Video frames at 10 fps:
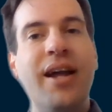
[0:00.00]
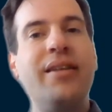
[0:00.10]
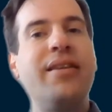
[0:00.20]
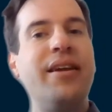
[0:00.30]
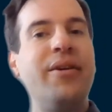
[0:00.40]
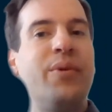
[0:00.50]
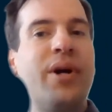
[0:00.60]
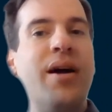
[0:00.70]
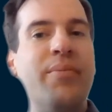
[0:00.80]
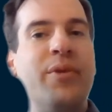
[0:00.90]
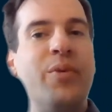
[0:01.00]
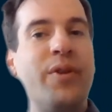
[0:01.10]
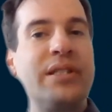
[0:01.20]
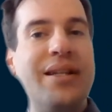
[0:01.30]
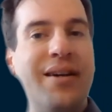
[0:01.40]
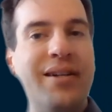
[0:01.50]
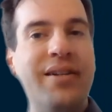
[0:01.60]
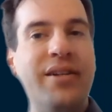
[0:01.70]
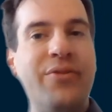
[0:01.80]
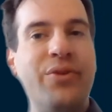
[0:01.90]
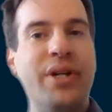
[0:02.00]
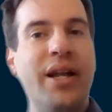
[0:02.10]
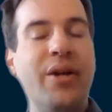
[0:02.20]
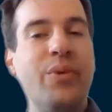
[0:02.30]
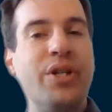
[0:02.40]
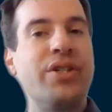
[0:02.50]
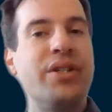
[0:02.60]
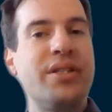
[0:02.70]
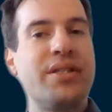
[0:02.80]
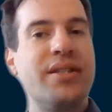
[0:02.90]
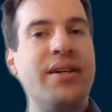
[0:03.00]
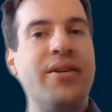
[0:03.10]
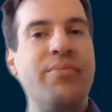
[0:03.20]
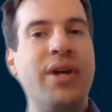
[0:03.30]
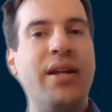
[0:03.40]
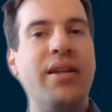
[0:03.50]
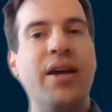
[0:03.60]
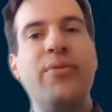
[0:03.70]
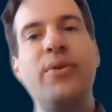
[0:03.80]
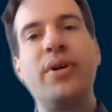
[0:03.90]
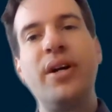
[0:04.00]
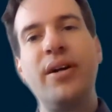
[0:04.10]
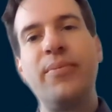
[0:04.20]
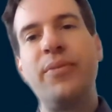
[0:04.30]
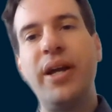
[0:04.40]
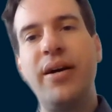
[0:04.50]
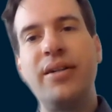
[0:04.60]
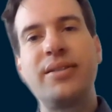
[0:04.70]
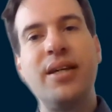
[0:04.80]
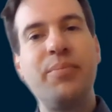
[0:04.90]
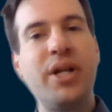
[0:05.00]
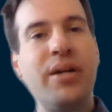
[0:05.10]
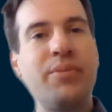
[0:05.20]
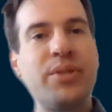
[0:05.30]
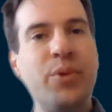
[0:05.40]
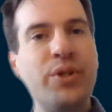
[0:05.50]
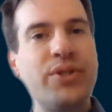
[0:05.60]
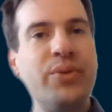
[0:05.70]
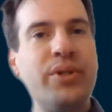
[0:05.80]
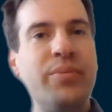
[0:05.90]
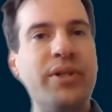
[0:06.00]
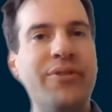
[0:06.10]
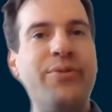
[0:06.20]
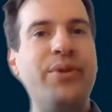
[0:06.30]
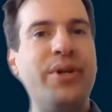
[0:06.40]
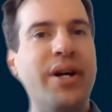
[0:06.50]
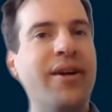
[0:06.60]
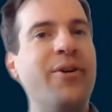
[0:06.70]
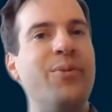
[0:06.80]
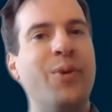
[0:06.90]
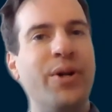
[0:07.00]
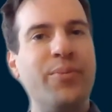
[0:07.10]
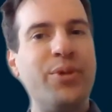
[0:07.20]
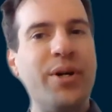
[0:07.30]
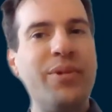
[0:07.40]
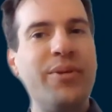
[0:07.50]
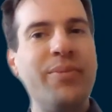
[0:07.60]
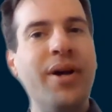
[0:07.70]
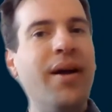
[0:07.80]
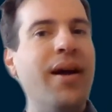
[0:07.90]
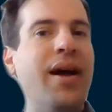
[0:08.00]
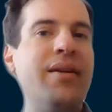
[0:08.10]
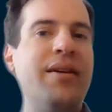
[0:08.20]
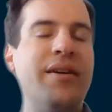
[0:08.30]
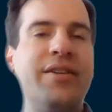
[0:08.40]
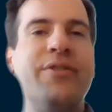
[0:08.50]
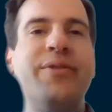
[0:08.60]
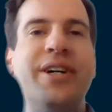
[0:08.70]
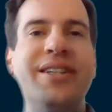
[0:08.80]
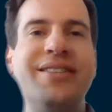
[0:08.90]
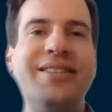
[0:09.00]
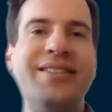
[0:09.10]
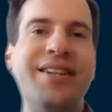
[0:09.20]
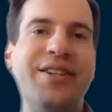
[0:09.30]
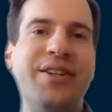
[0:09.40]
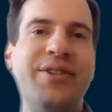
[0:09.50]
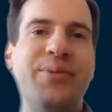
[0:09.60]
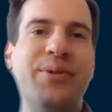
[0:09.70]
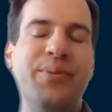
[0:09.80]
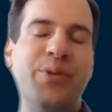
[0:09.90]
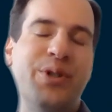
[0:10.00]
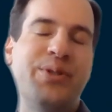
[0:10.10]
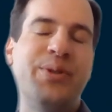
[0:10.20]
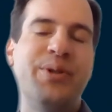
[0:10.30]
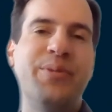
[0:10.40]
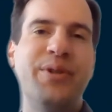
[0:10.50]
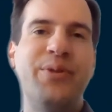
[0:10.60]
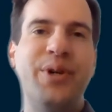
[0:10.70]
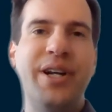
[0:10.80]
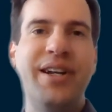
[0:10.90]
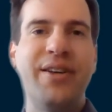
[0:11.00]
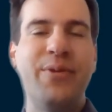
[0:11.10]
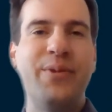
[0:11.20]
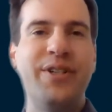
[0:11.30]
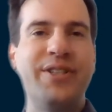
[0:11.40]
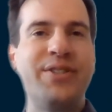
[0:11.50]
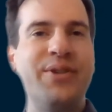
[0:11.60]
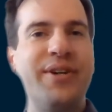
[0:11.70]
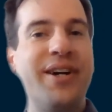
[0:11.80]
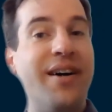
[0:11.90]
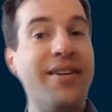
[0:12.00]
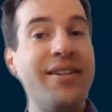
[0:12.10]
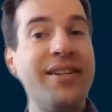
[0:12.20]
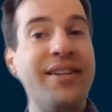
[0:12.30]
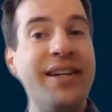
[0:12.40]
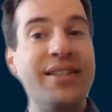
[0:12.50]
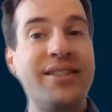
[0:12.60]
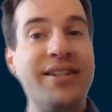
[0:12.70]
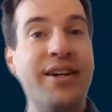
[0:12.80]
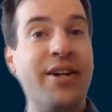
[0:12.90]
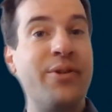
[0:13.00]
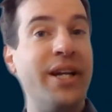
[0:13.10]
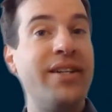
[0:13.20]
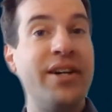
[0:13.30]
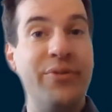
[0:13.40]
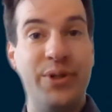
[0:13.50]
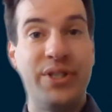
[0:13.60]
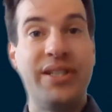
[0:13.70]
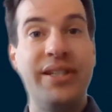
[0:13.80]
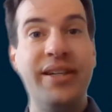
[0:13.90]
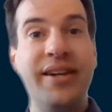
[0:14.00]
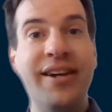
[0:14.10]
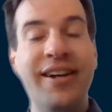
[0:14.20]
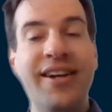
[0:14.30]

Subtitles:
and they come with slightly different languages, and therefore they are sometimes more suitable for one problem, and another device is then more suitable for another one. So currently there's a great diversity.